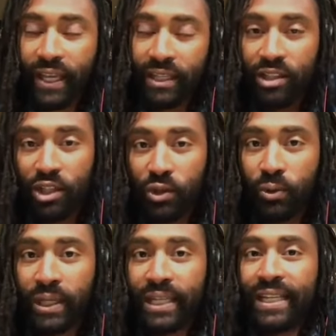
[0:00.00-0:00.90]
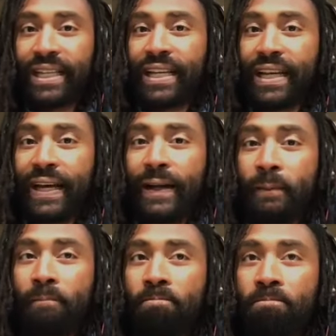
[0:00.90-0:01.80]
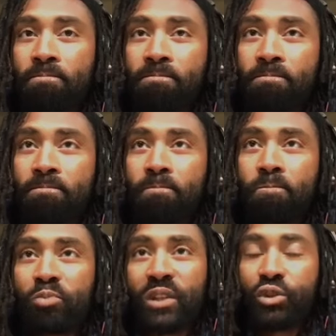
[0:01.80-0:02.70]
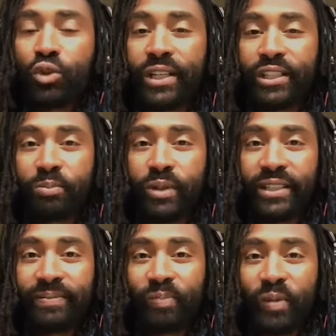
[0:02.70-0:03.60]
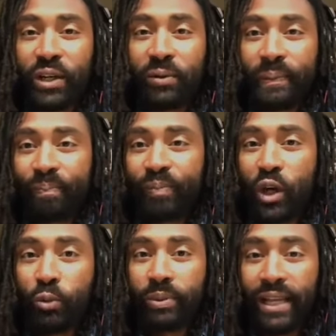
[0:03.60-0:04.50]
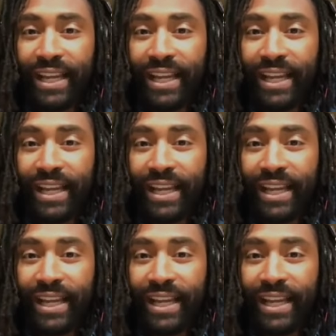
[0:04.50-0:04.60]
And two, trying to spread, you know, hope.